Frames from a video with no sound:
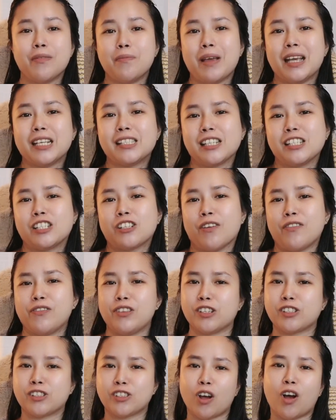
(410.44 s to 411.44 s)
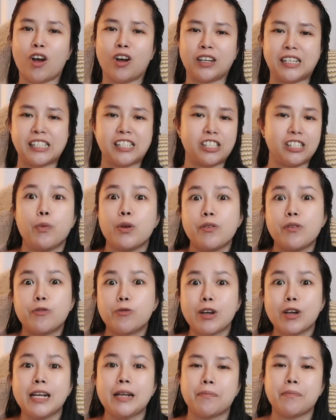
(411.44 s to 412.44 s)
The message of the song, it
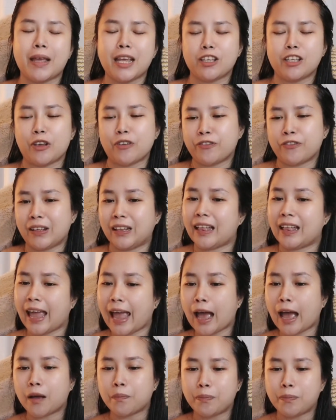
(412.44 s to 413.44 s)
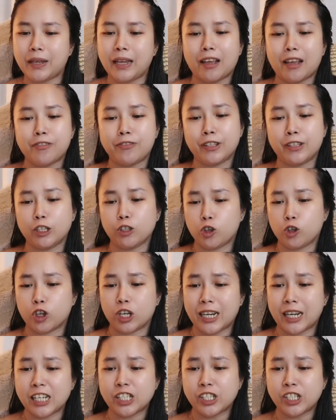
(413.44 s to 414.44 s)
would really make you feel happy and feel
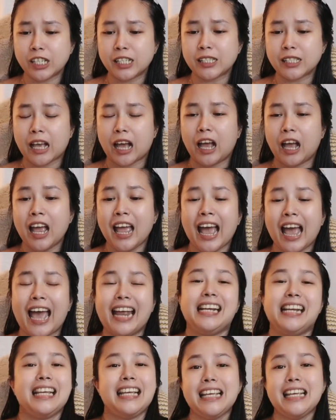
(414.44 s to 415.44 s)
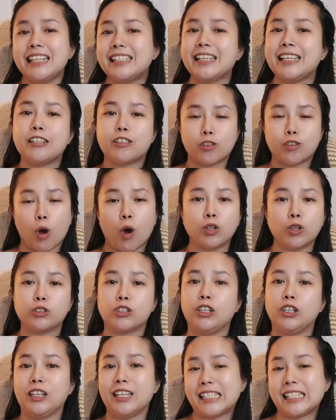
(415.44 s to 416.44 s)
good. It's just an easy
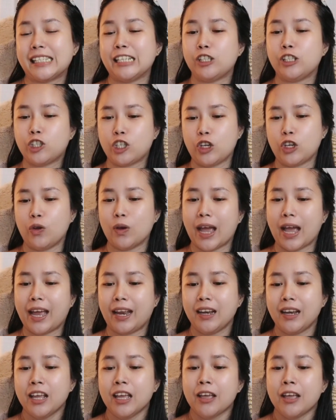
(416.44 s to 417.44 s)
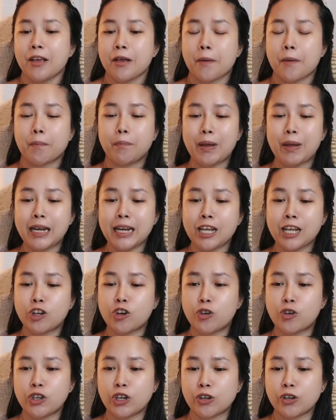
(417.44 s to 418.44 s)
song to listen to. And
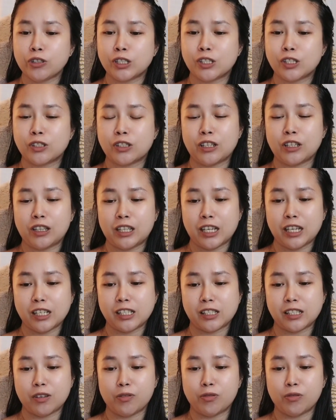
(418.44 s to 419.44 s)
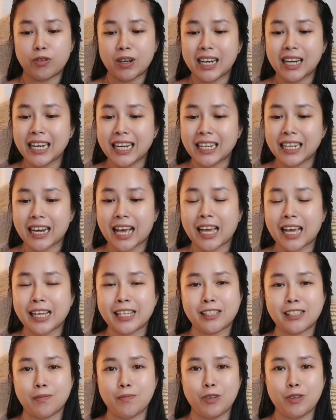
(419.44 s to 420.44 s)
Bini, kudos to this really
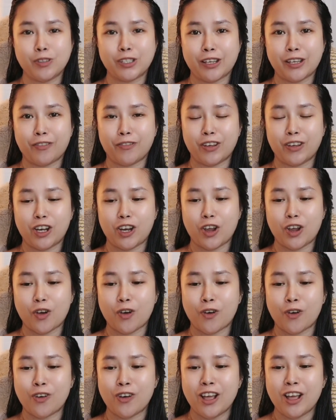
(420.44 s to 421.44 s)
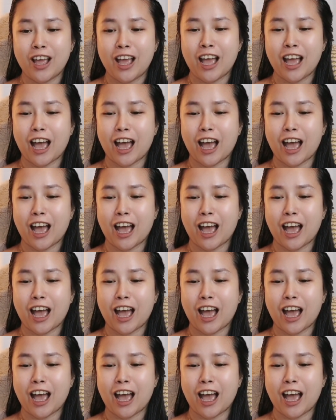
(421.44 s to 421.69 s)
nice music video.